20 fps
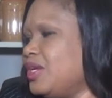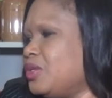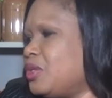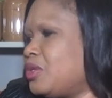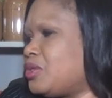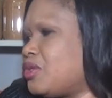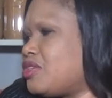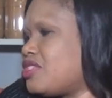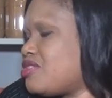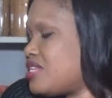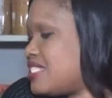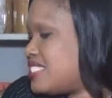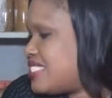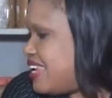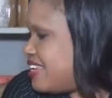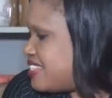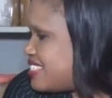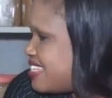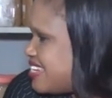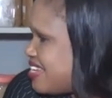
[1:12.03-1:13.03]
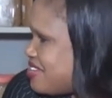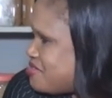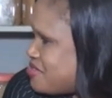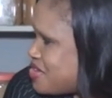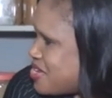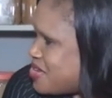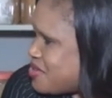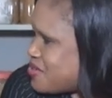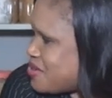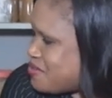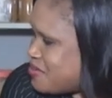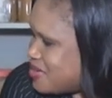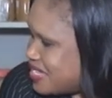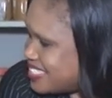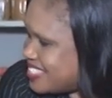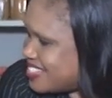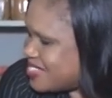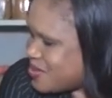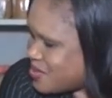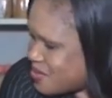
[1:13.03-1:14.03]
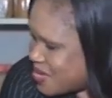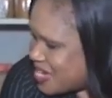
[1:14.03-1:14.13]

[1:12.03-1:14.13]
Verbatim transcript: Dr. Celestine Ifeyinwa, please, you're